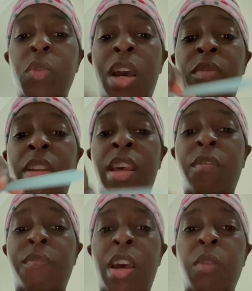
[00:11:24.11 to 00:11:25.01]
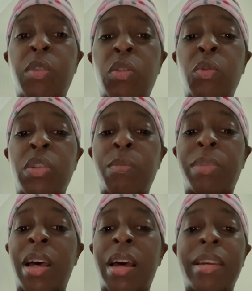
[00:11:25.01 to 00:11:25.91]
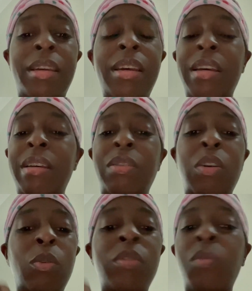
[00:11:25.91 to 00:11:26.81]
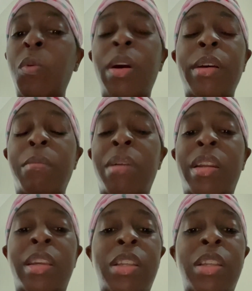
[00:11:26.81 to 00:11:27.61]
after they done found the new supply, don't even worry about it.